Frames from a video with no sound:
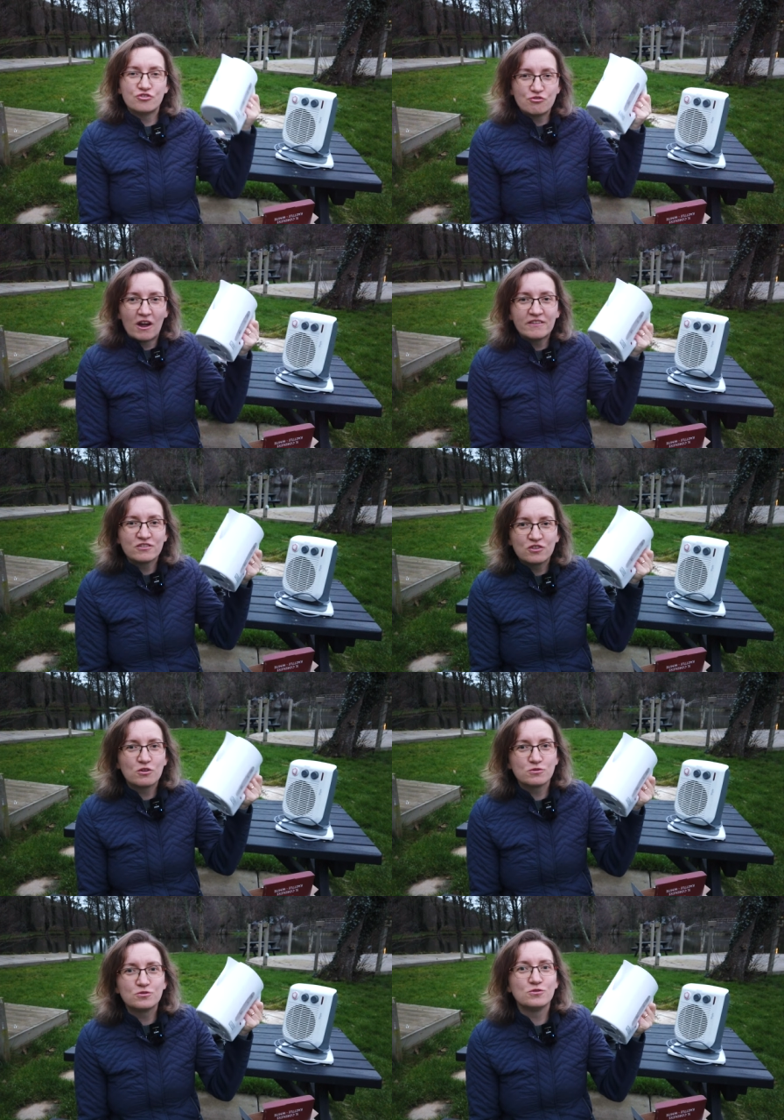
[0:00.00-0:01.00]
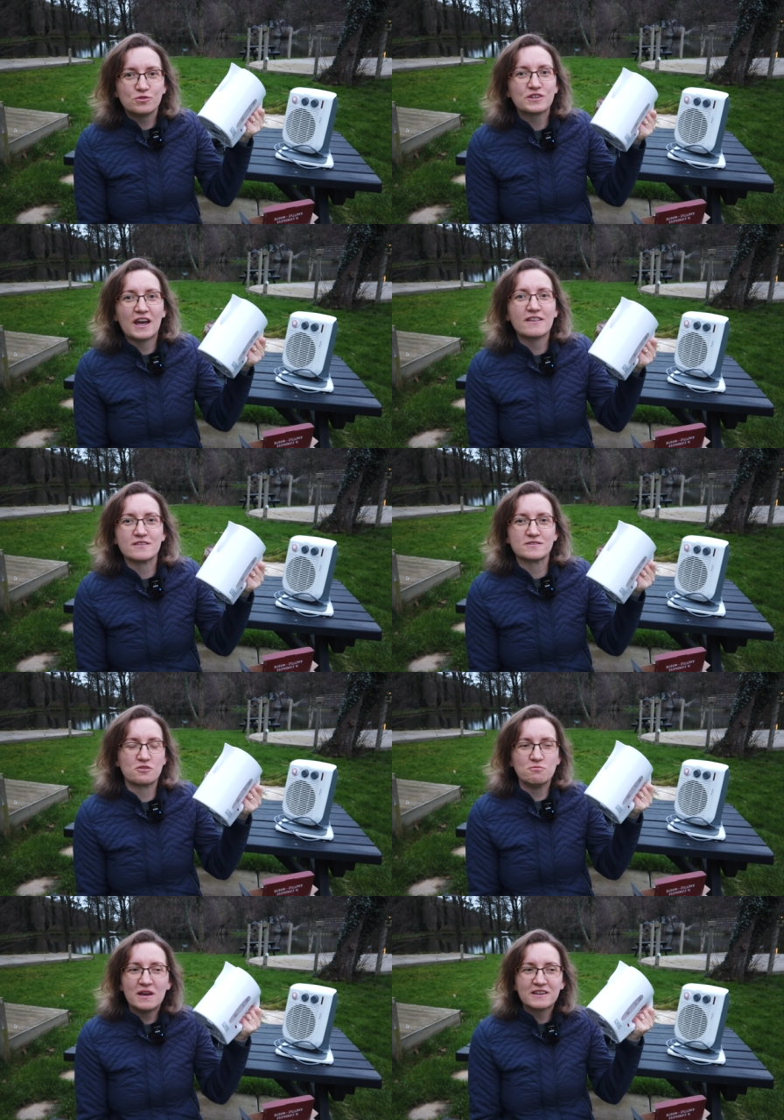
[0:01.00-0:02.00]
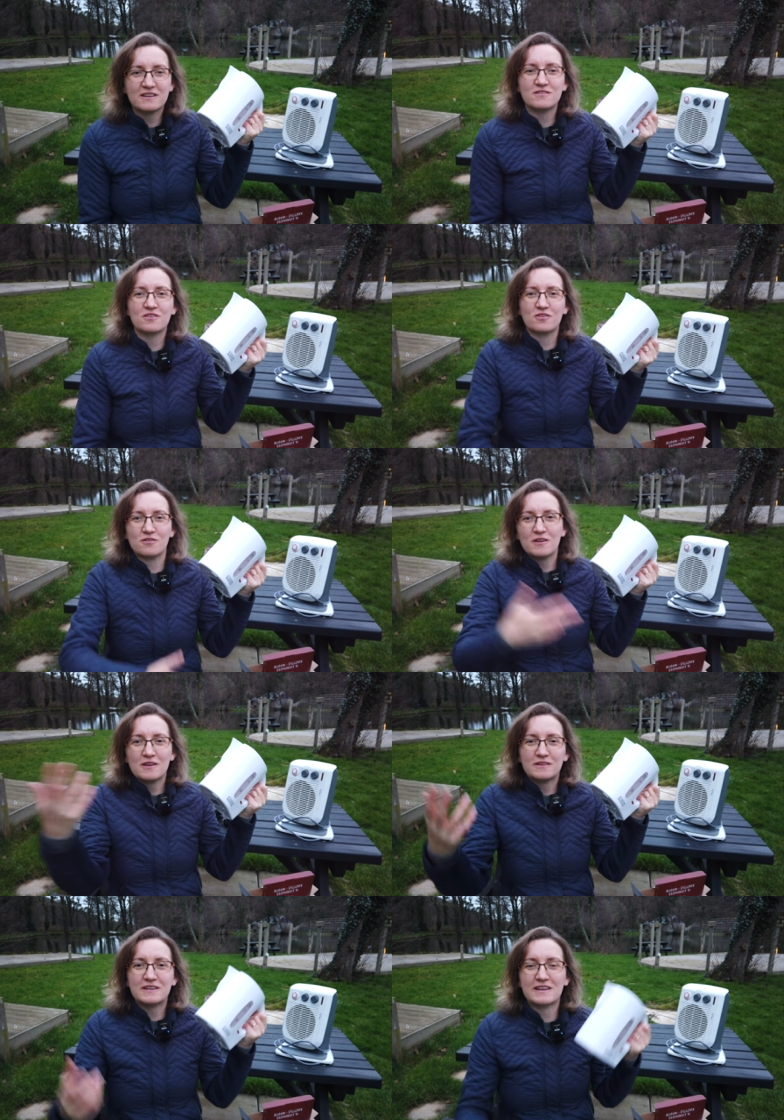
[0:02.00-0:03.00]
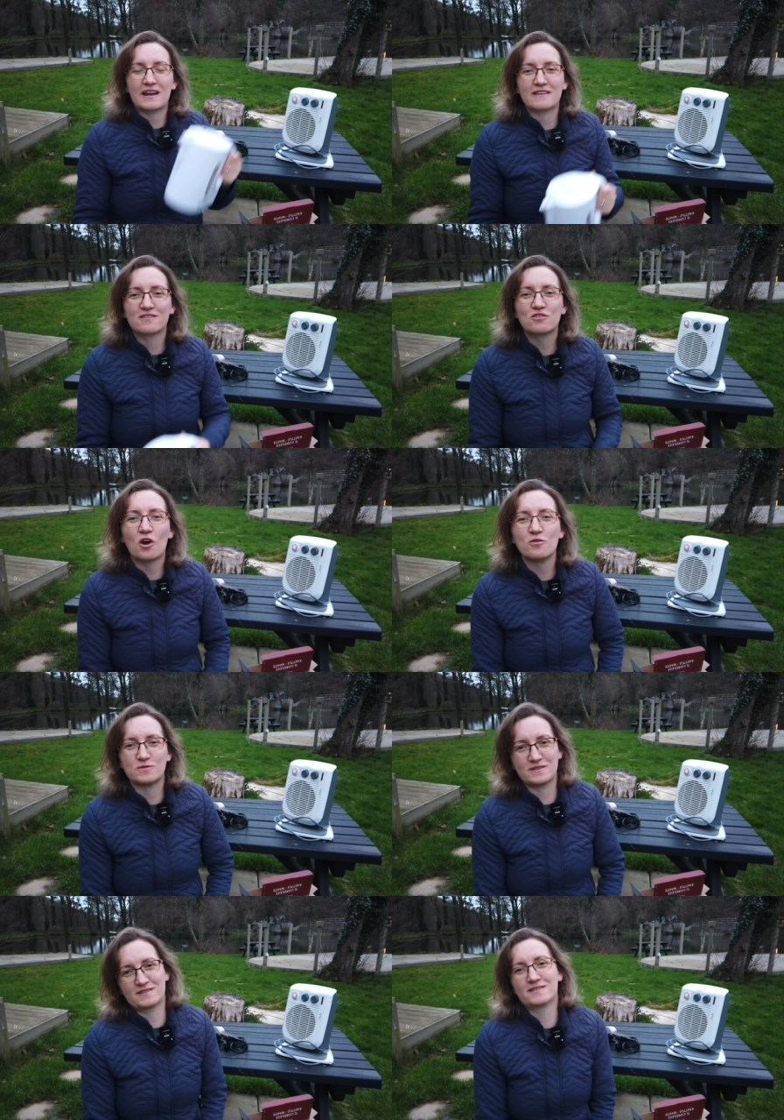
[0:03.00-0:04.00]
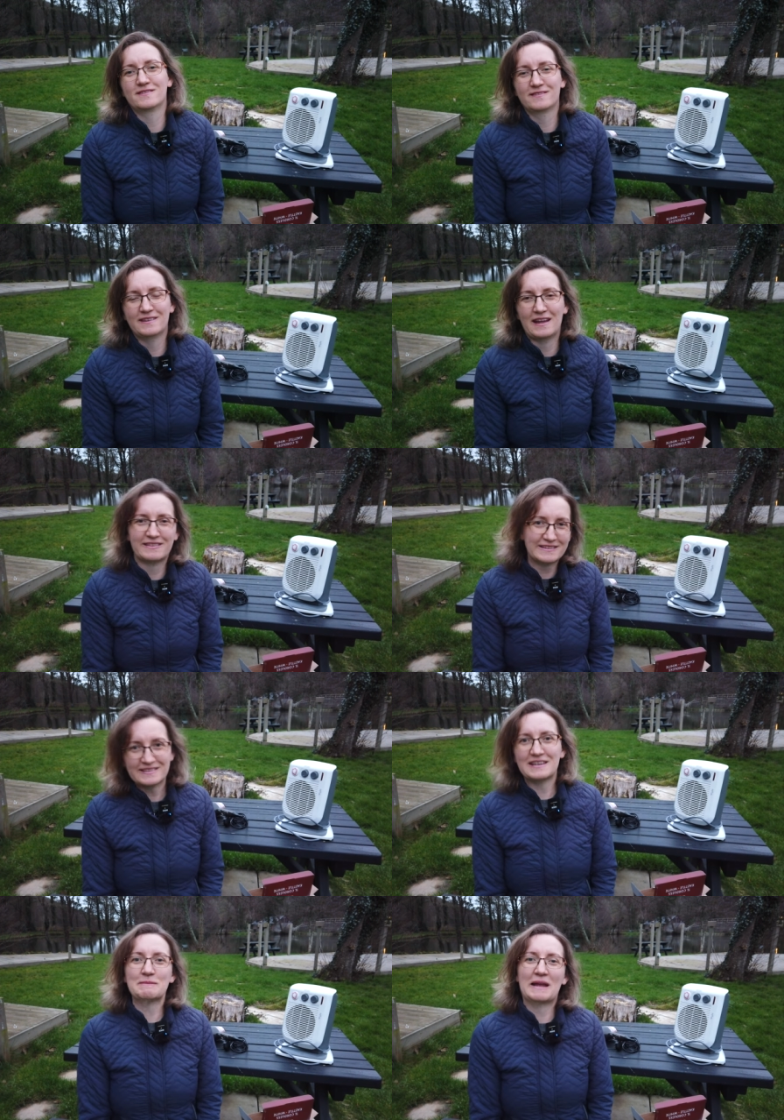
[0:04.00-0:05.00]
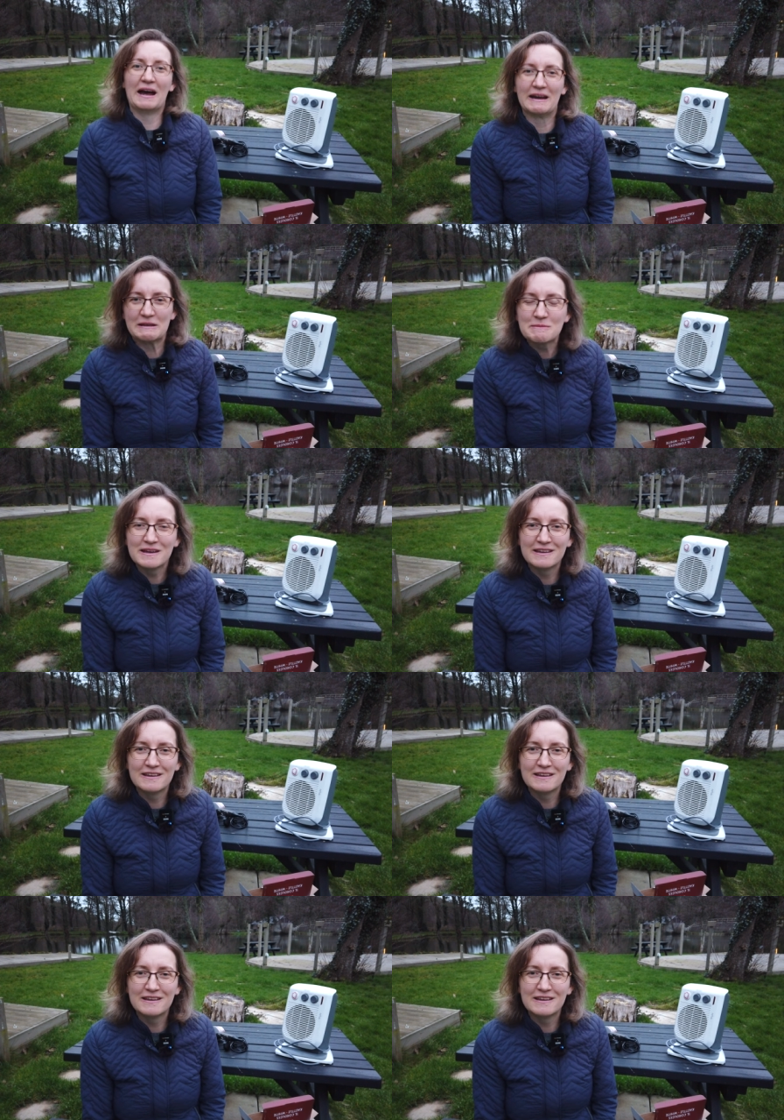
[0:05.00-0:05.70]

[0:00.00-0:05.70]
running those two together, so making your tea and toast at the same time,